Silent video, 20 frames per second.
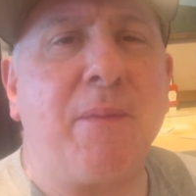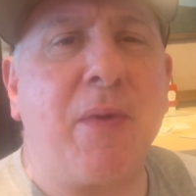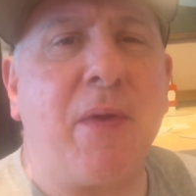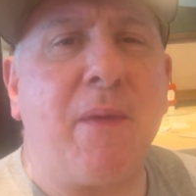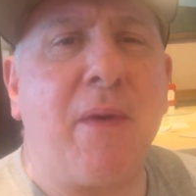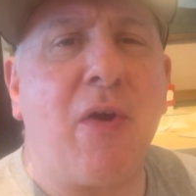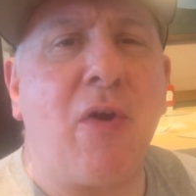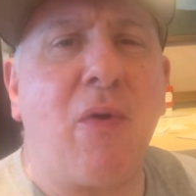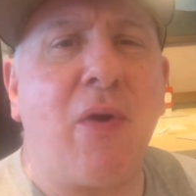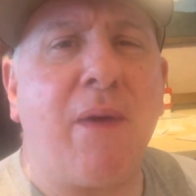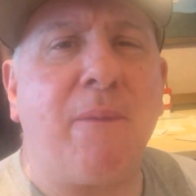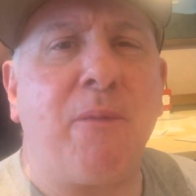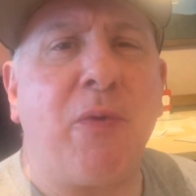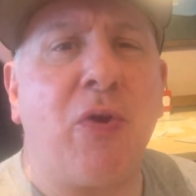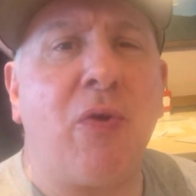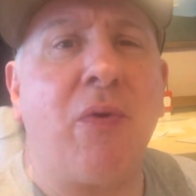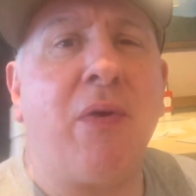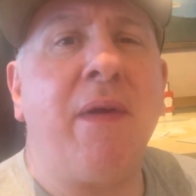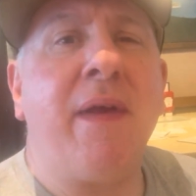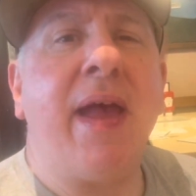who
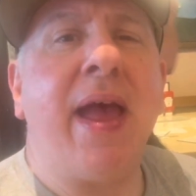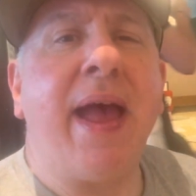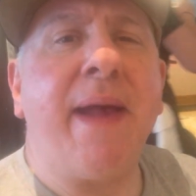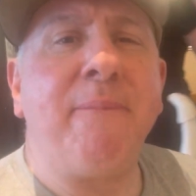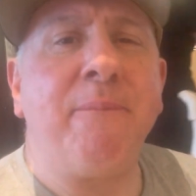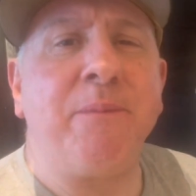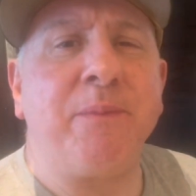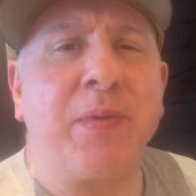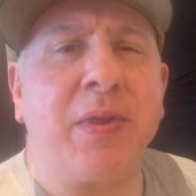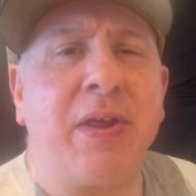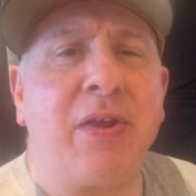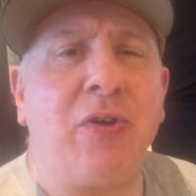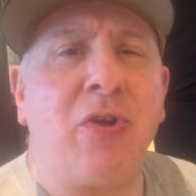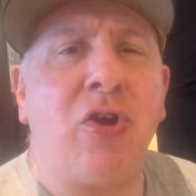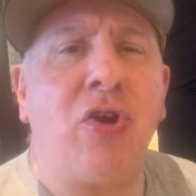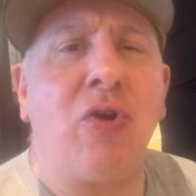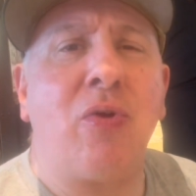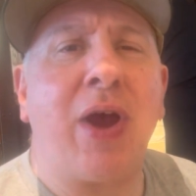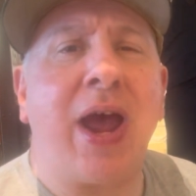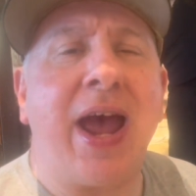who
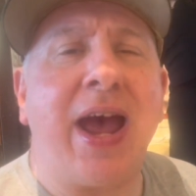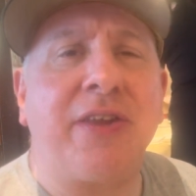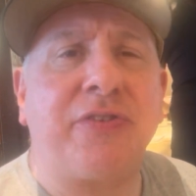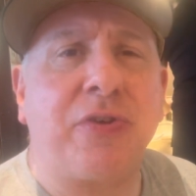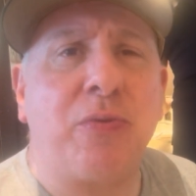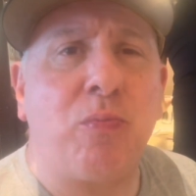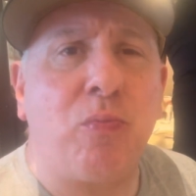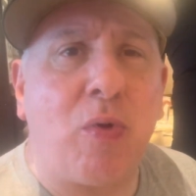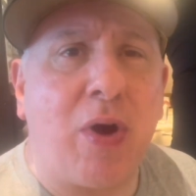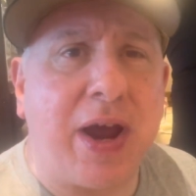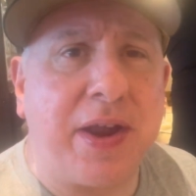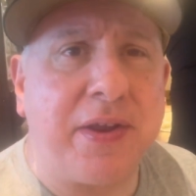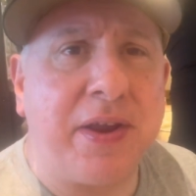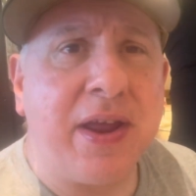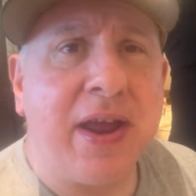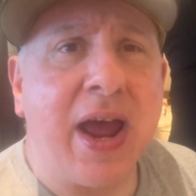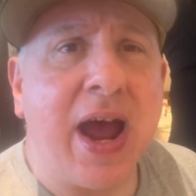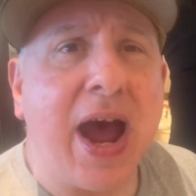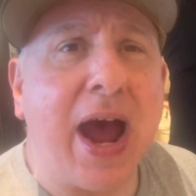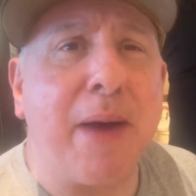who hasn't won
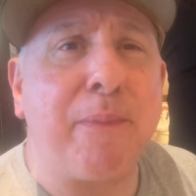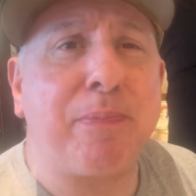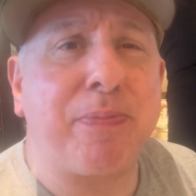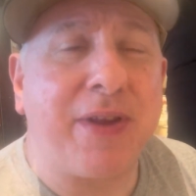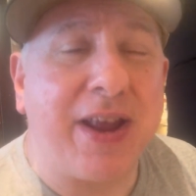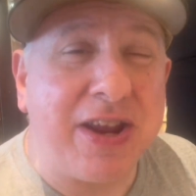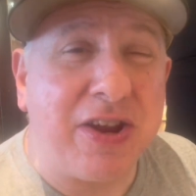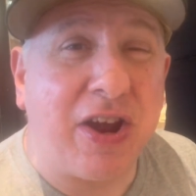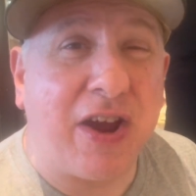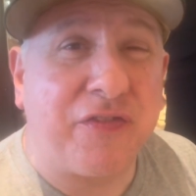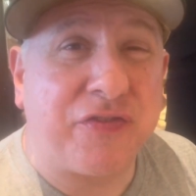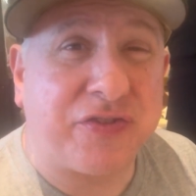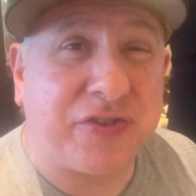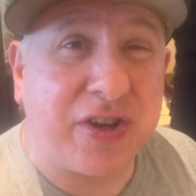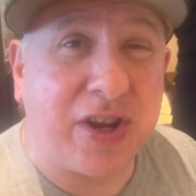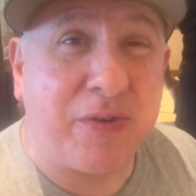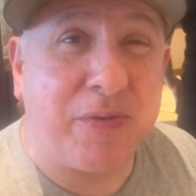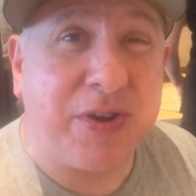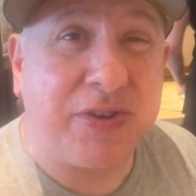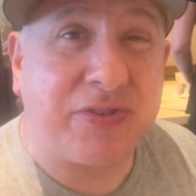a playoff
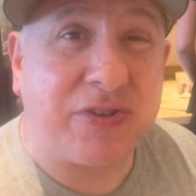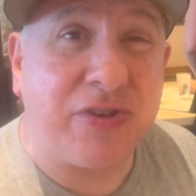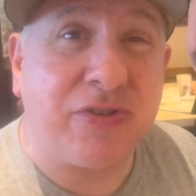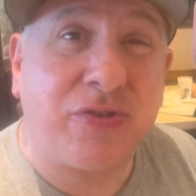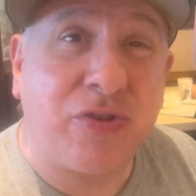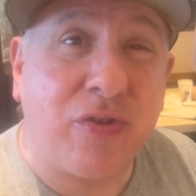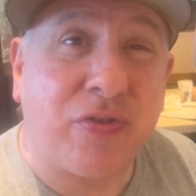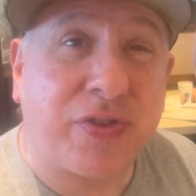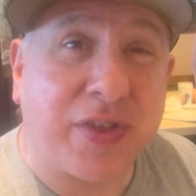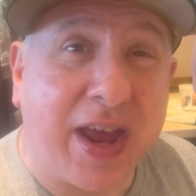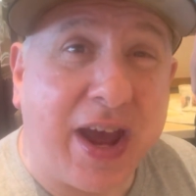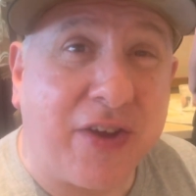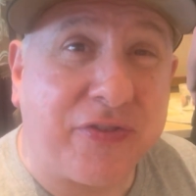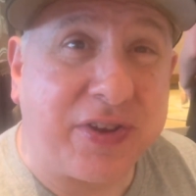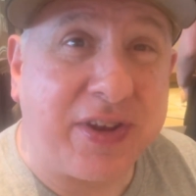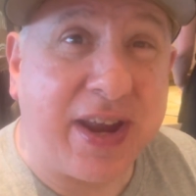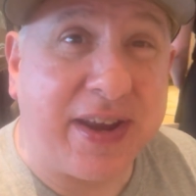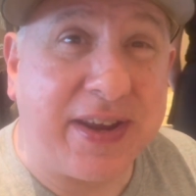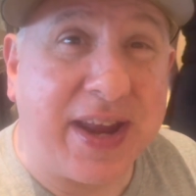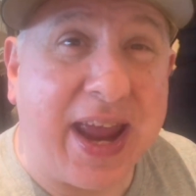series in
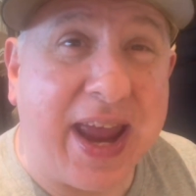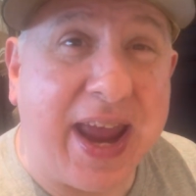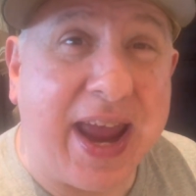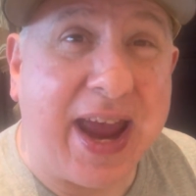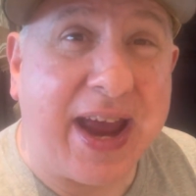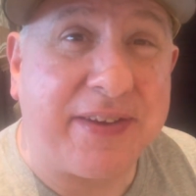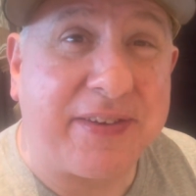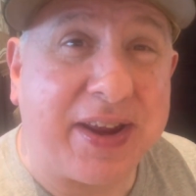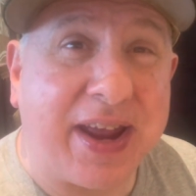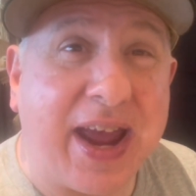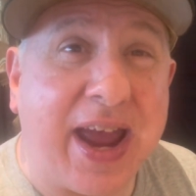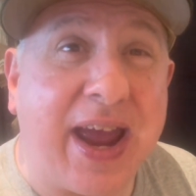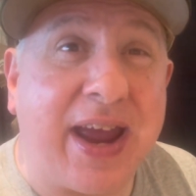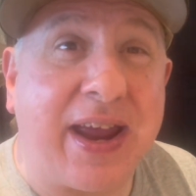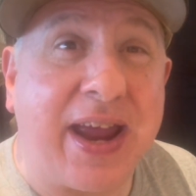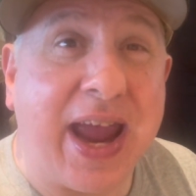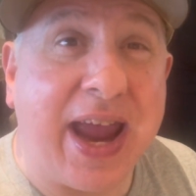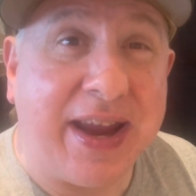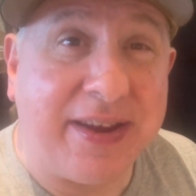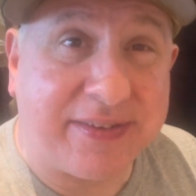
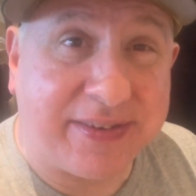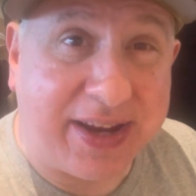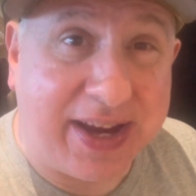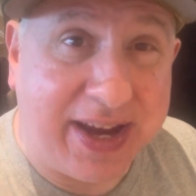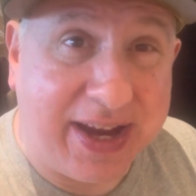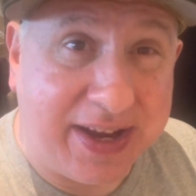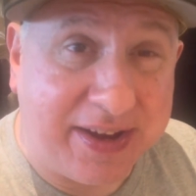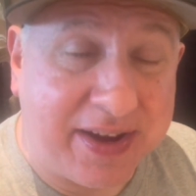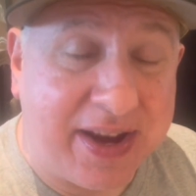2018?